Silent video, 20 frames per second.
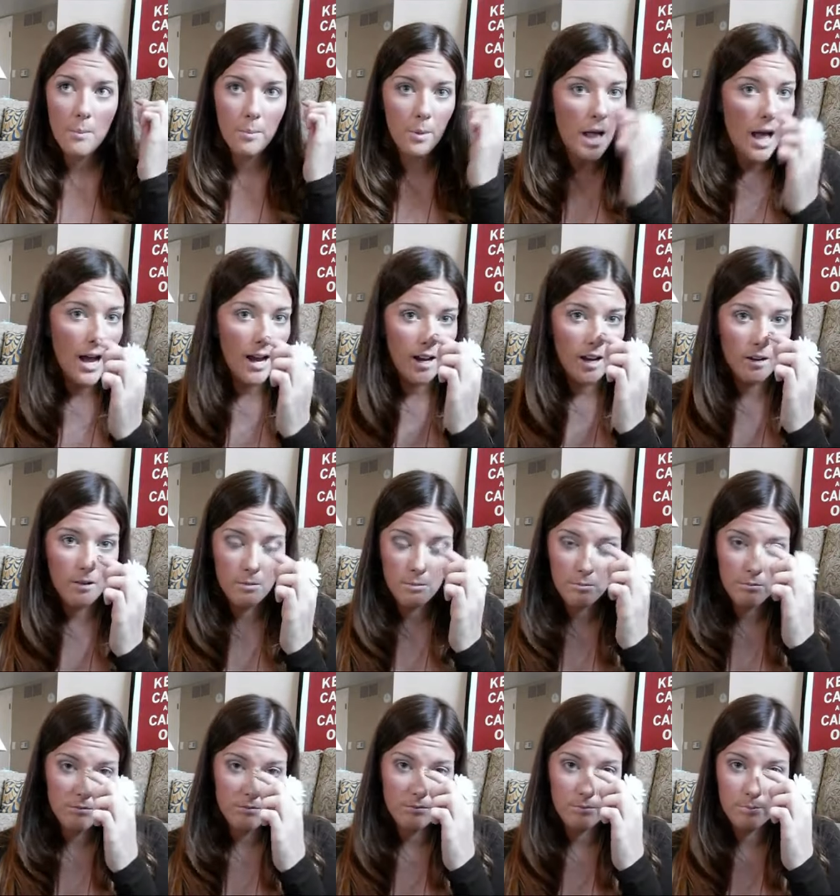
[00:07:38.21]
black
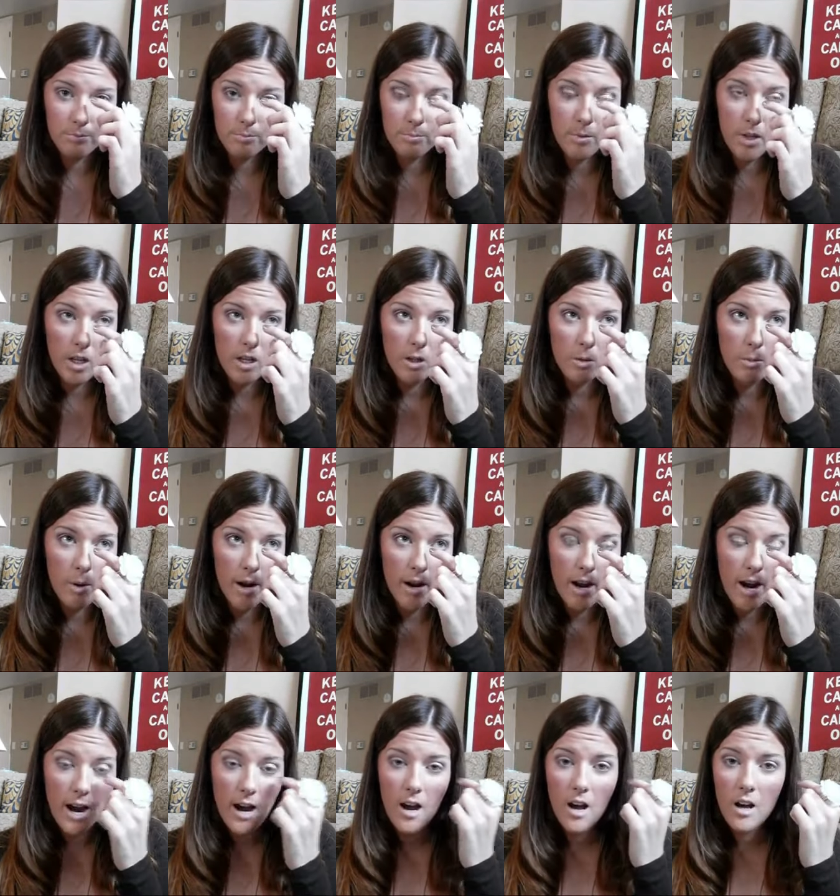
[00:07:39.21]
under
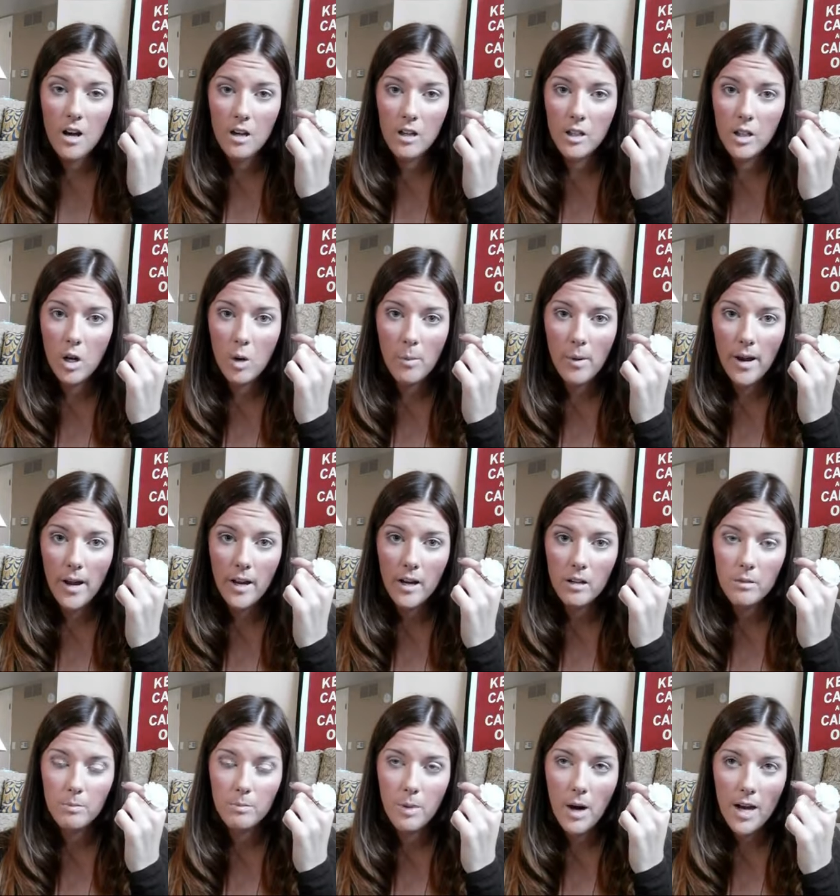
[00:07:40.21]
my, you know,
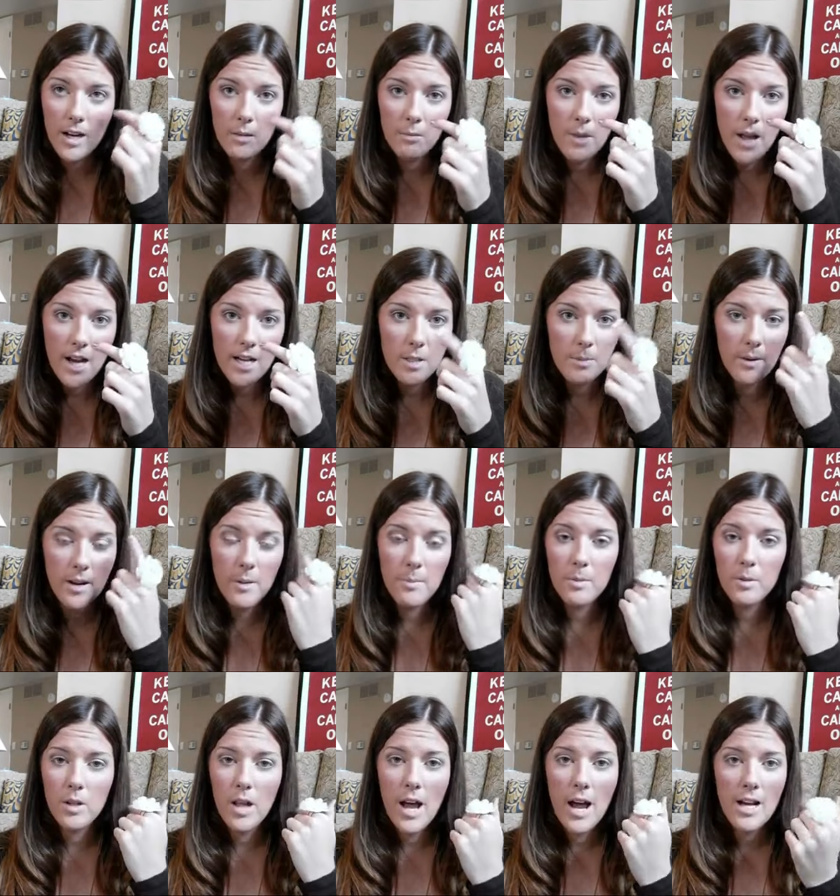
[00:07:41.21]
my bottom lash, my
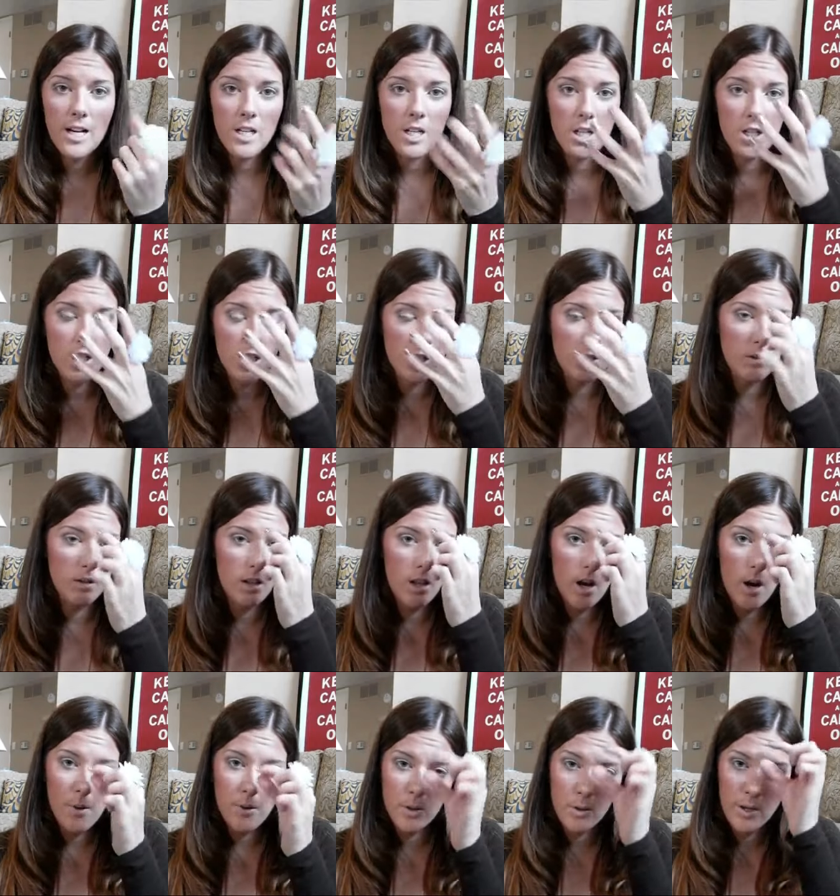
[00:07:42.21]
upper lash, and
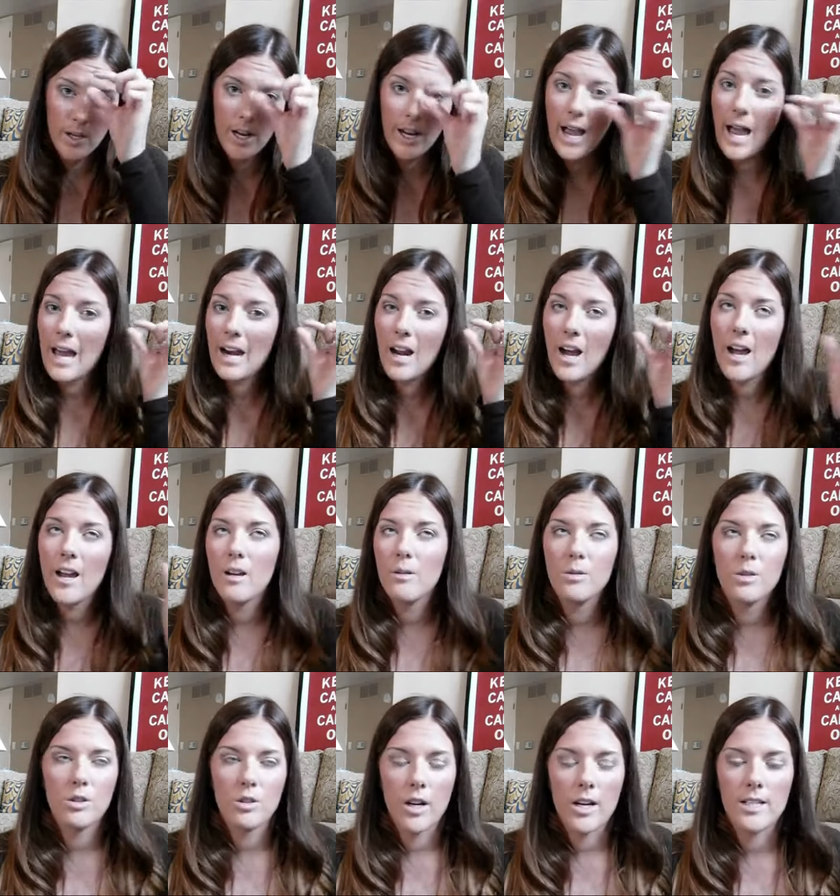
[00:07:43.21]
then I would do like a cat eye. It
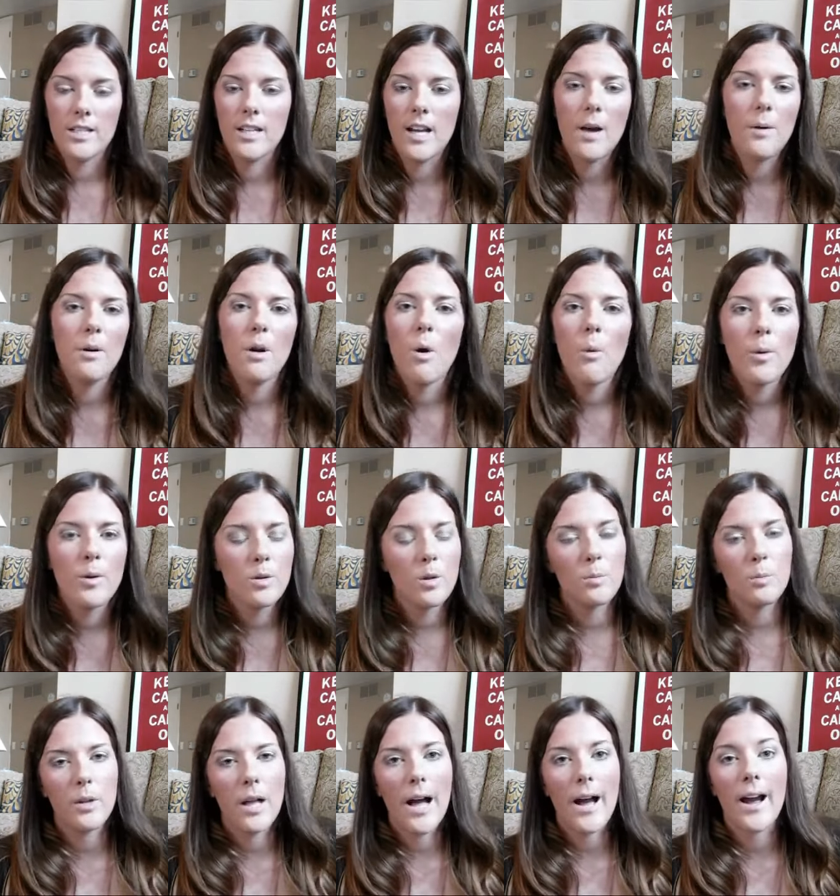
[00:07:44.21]
was crazy. I would always
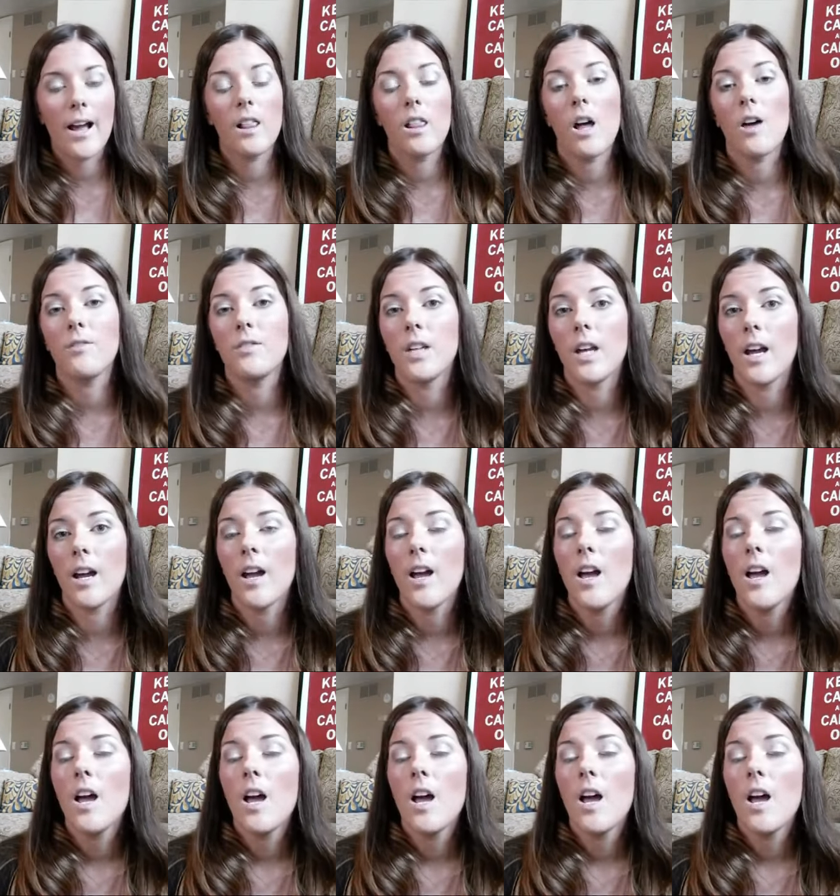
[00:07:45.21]
wear black. I loved it.